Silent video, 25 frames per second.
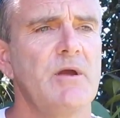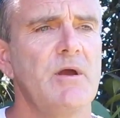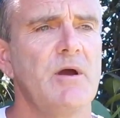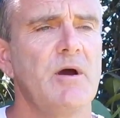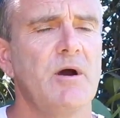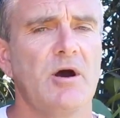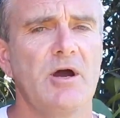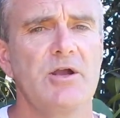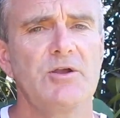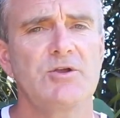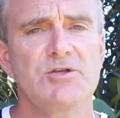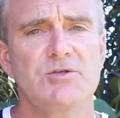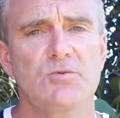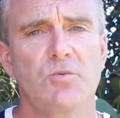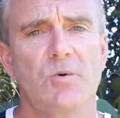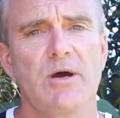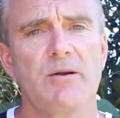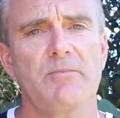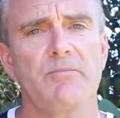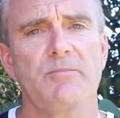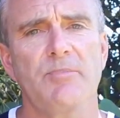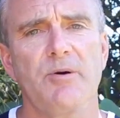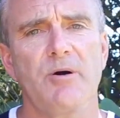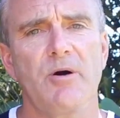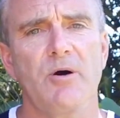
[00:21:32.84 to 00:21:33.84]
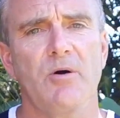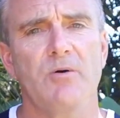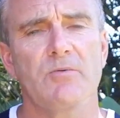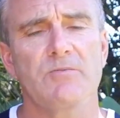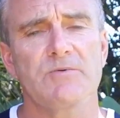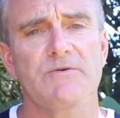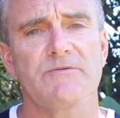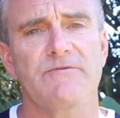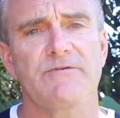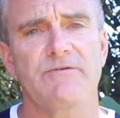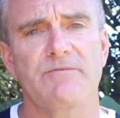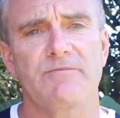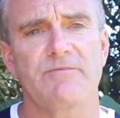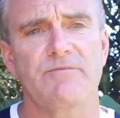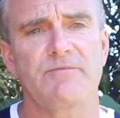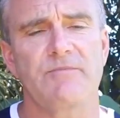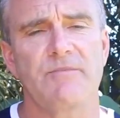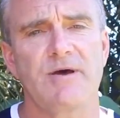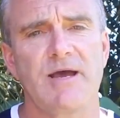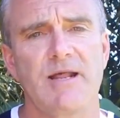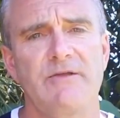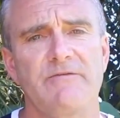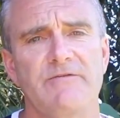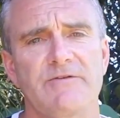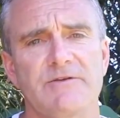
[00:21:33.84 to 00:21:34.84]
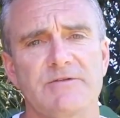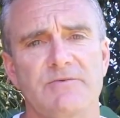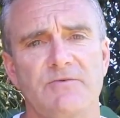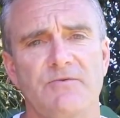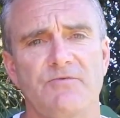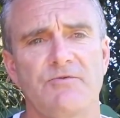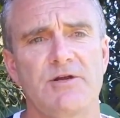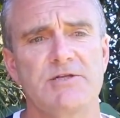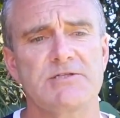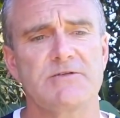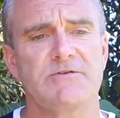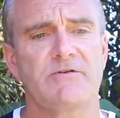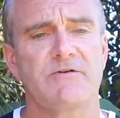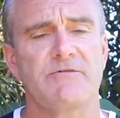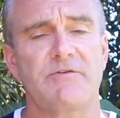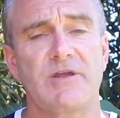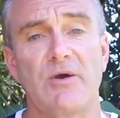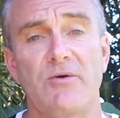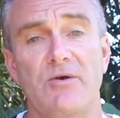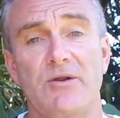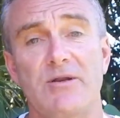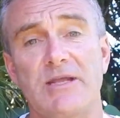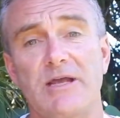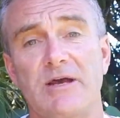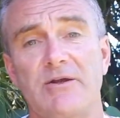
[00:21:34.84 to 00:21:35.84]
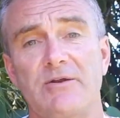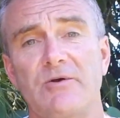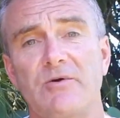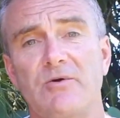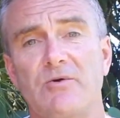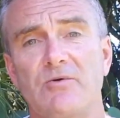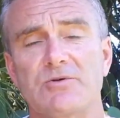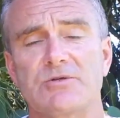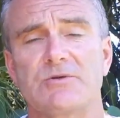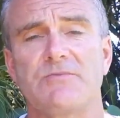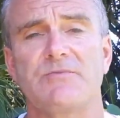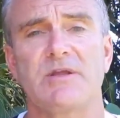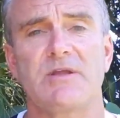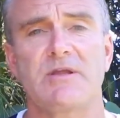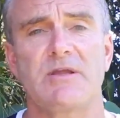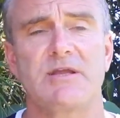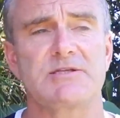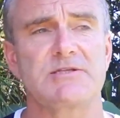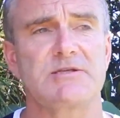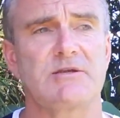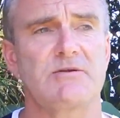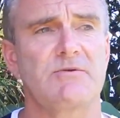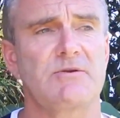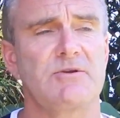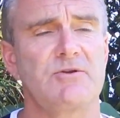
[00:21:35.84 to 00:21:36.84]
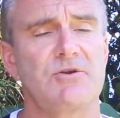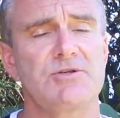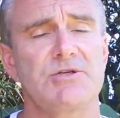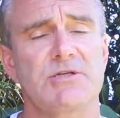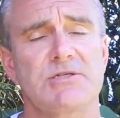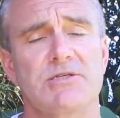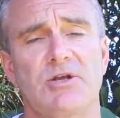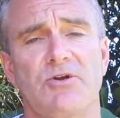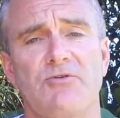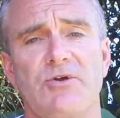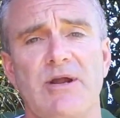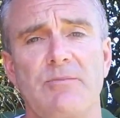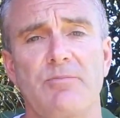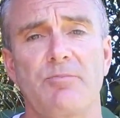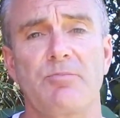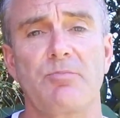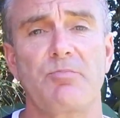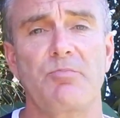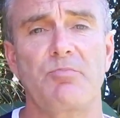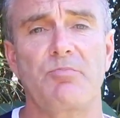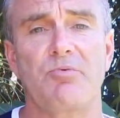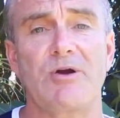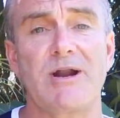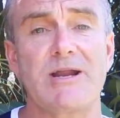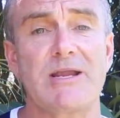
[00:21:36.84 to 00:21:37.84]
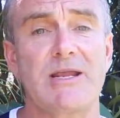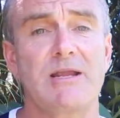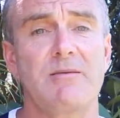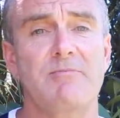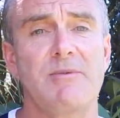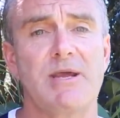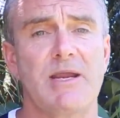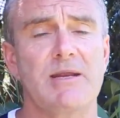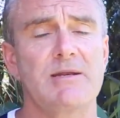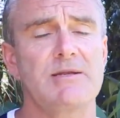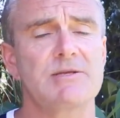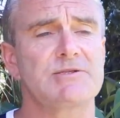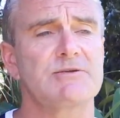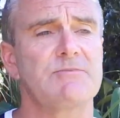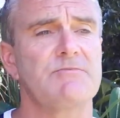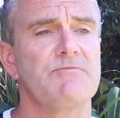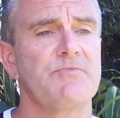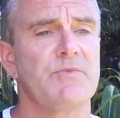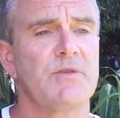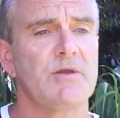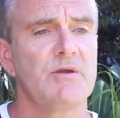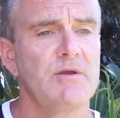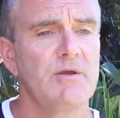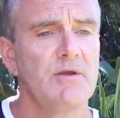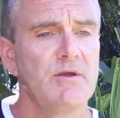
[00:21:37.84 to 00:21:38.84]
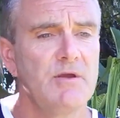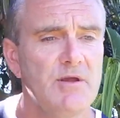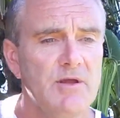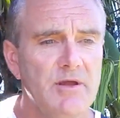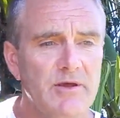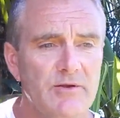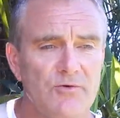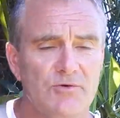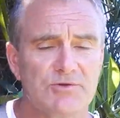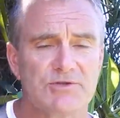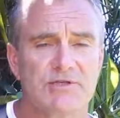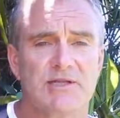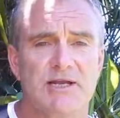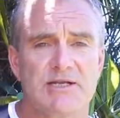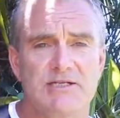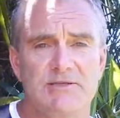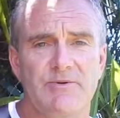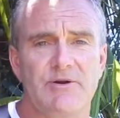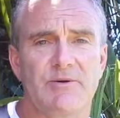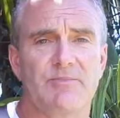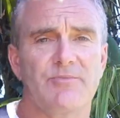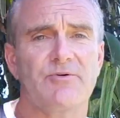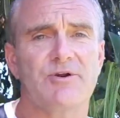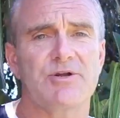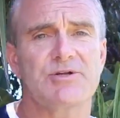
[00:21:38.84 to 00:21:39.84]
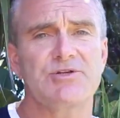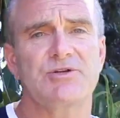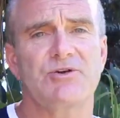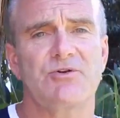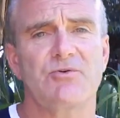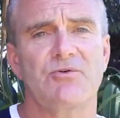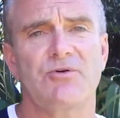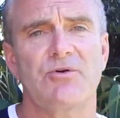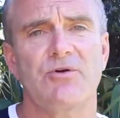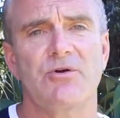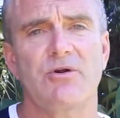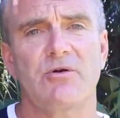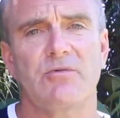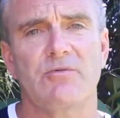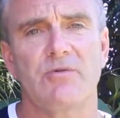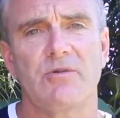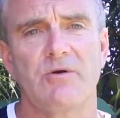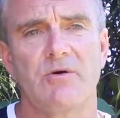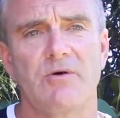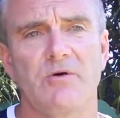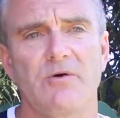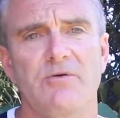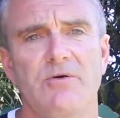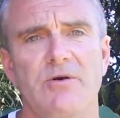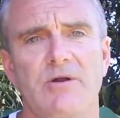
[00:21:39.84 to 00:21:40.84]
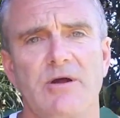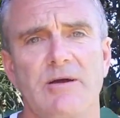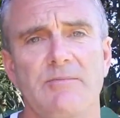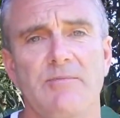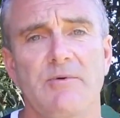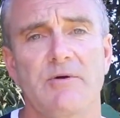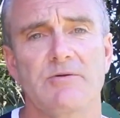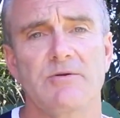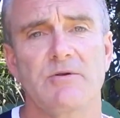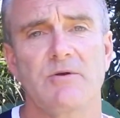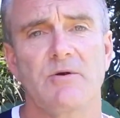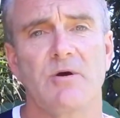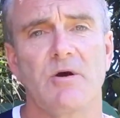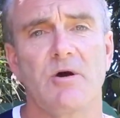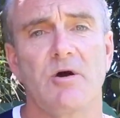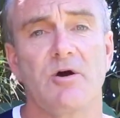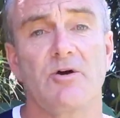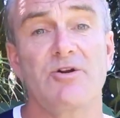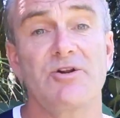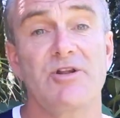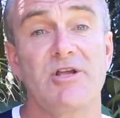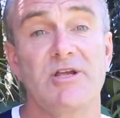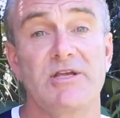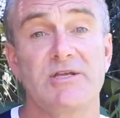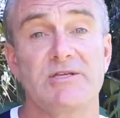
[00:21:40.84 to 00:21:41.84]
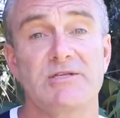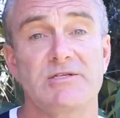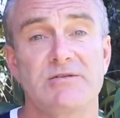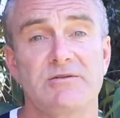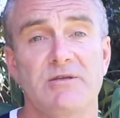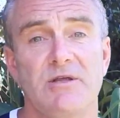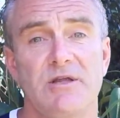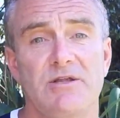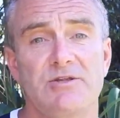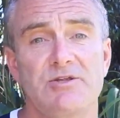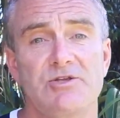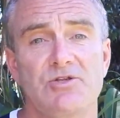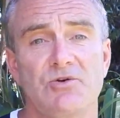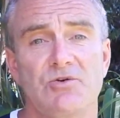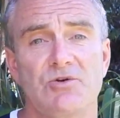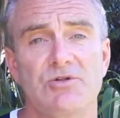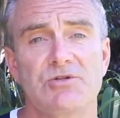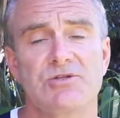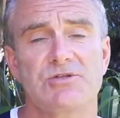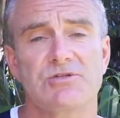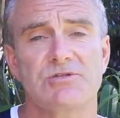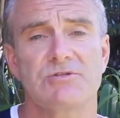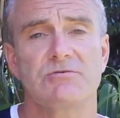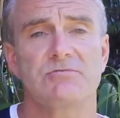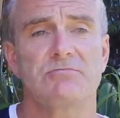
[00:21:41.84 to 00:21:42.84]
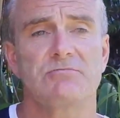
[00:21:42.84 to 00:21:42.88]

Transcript: I use one pole mainly for the reason of going down hills. It's used as a great braking mechanism, and also takes a bit of pressure on knees, joints.